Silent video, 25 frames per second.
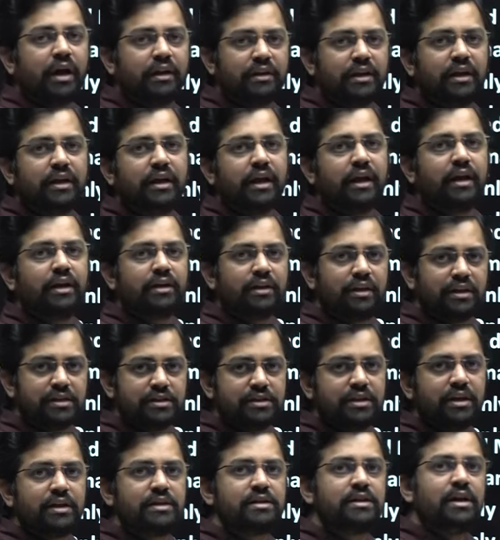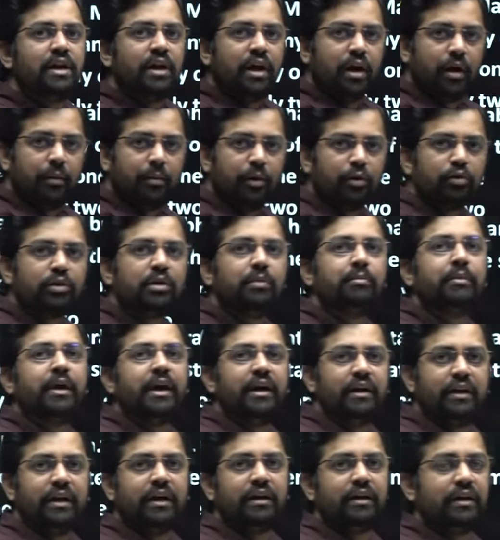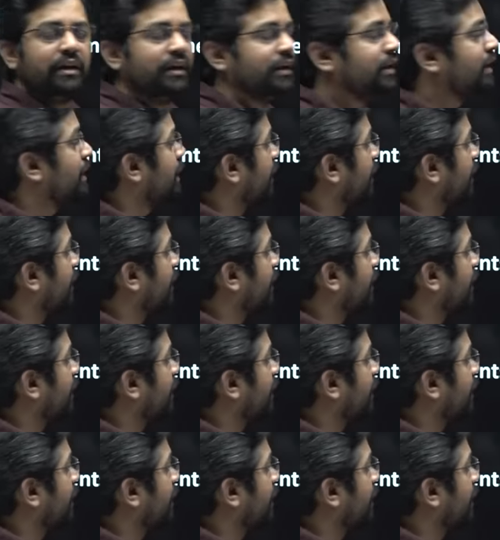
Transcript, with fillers: other characteristics about the main deity,